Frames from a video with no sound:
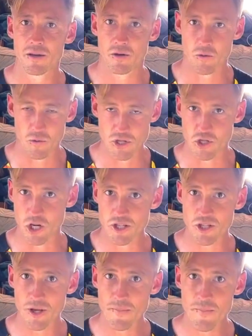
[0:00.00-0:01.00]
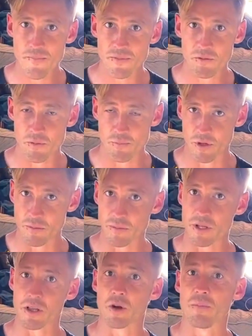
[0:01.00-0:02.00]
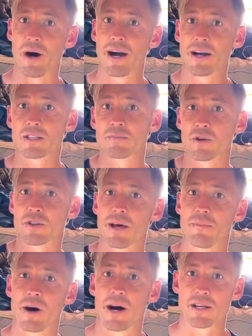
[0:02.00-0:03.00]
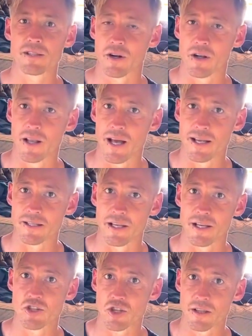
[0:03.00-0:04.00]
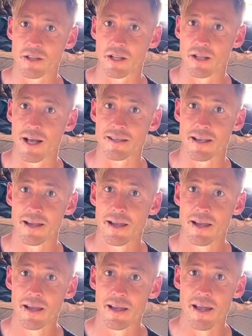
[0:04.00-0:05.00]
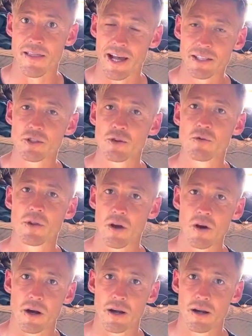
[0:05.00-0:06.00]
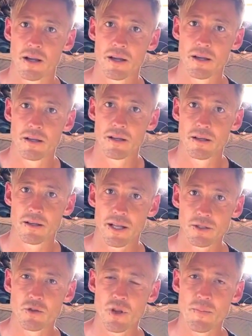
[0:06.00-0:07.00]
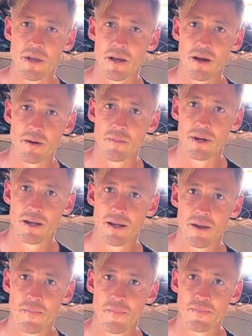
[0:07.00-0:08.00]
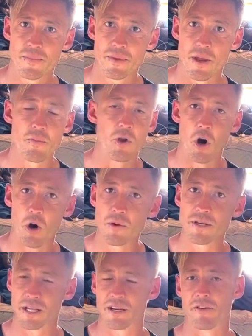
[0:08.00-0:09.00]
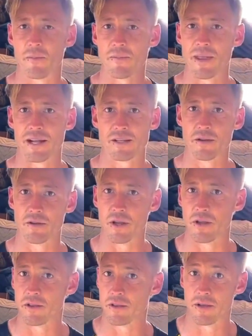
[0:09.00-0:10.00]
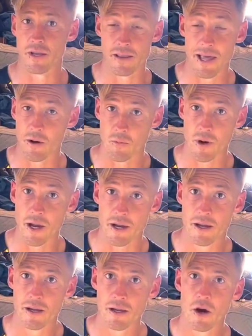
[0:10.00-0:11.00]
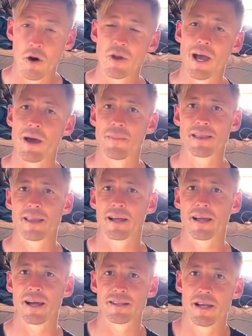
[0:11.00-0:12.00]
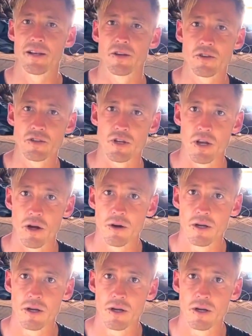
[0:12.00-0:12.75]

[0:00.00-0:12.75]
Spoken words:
we judge them, we put them in a little box, put that box in our closet, and shut the closet. And that's who they are. That's who they become. And we always think of them that in that way. Oh yeah, I met that guy 10 years ago